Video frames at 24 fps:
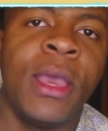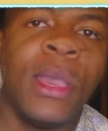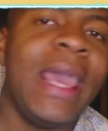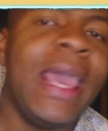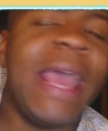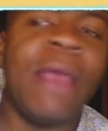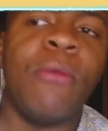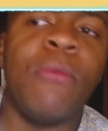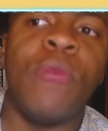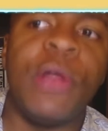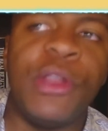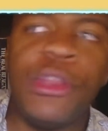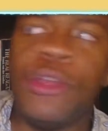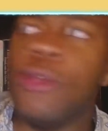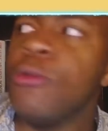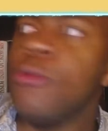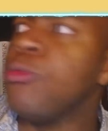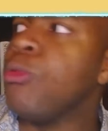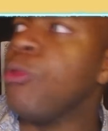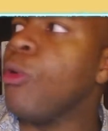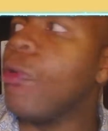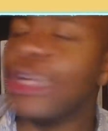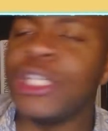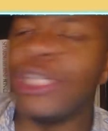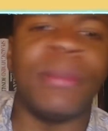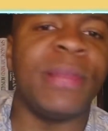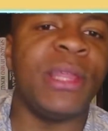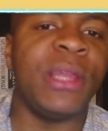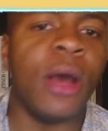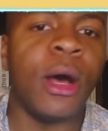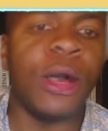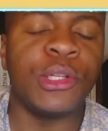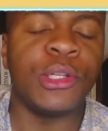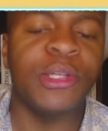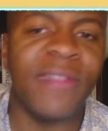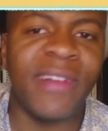And when you worship at the
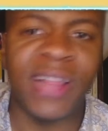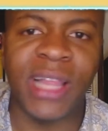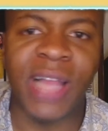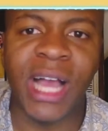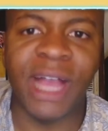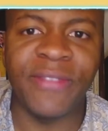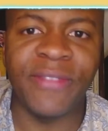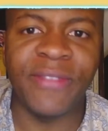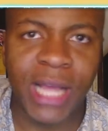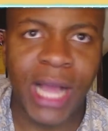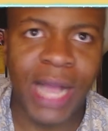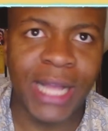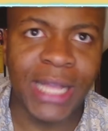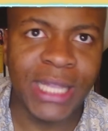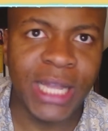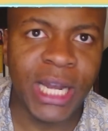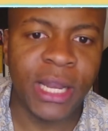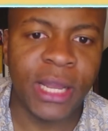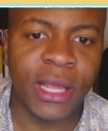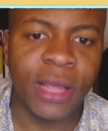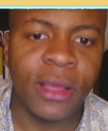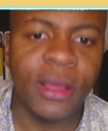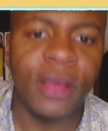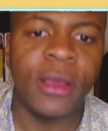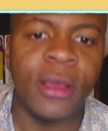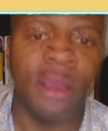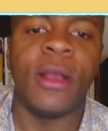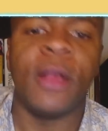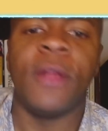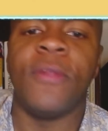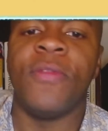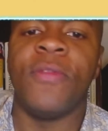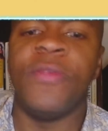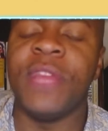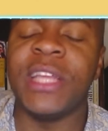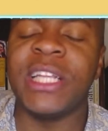altar of, of identity,
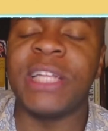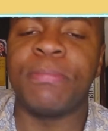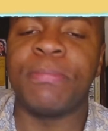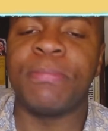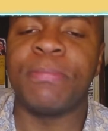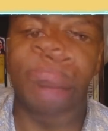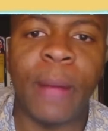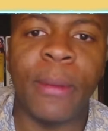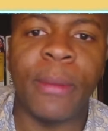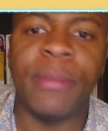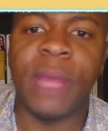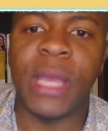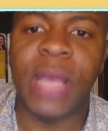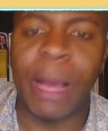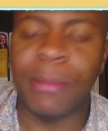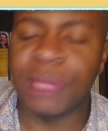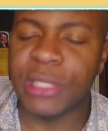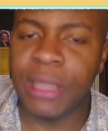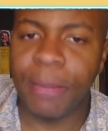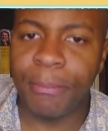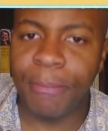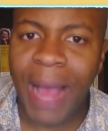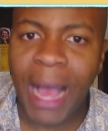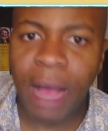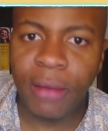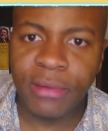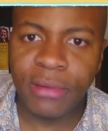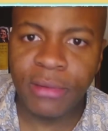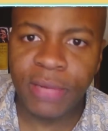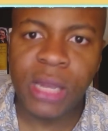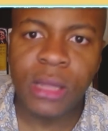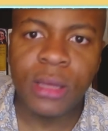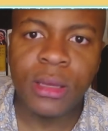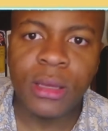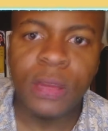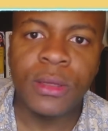this problem becomes
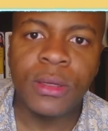compounded.